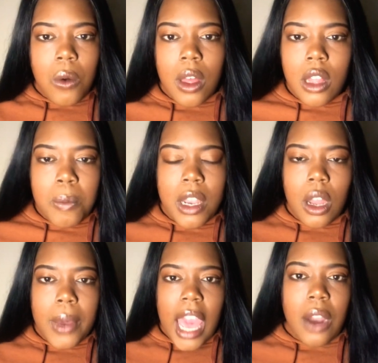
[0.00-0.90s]
depending on
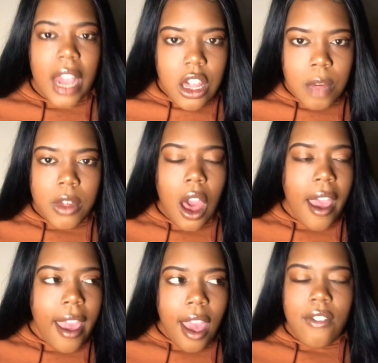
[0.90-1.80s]
what kind of relationship y'all
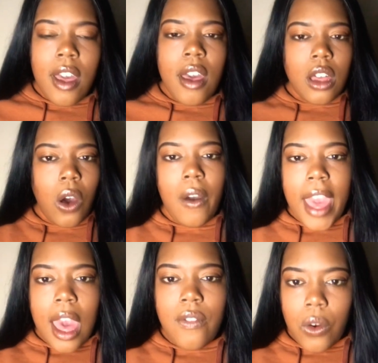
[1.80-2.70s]
have, go
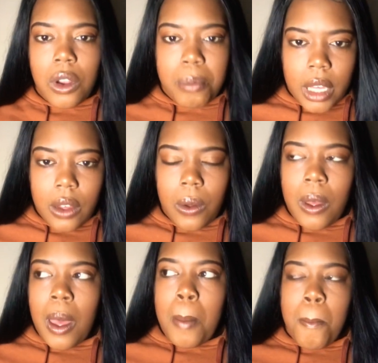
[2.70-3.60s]
half on the bill.
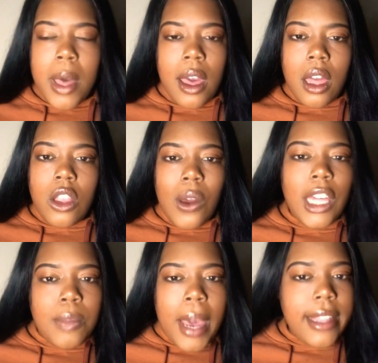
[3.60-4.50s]
But don't
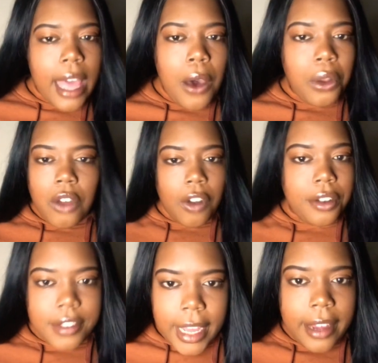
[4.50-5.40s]
expect that on the
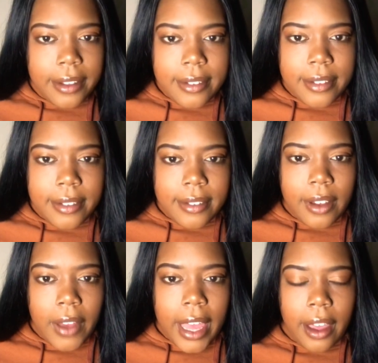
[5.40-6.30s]
first date,
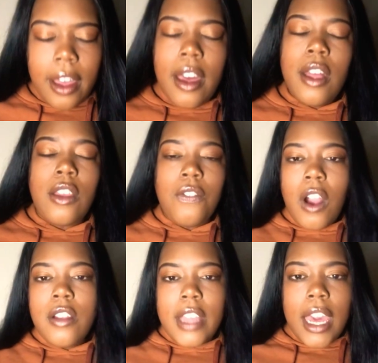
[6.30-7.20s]
okay? The
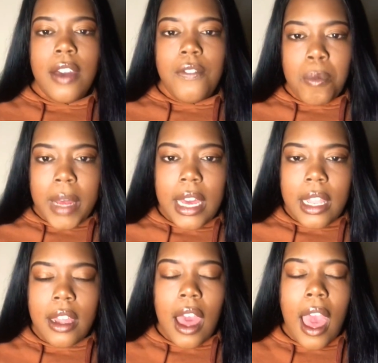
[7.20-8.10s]
first date, for men,
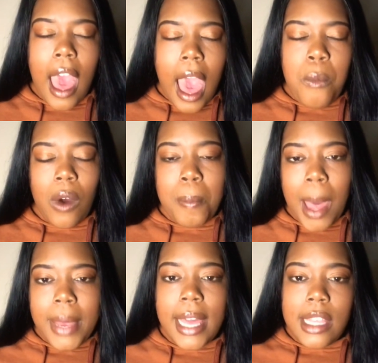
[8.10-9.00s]
I want my
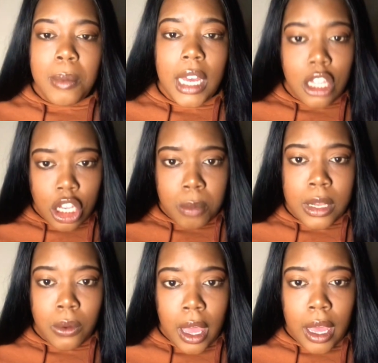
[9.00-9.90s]
man to be a gentleman,
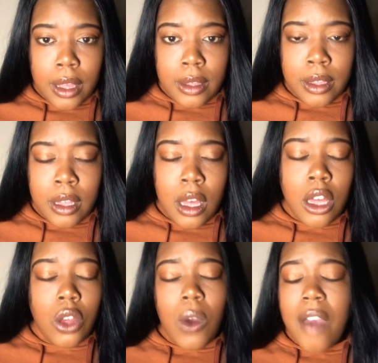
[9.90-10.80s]
okay?
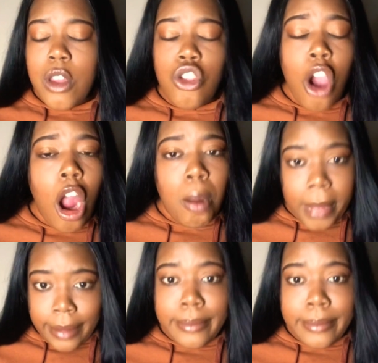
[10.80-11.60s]
You have to charm me.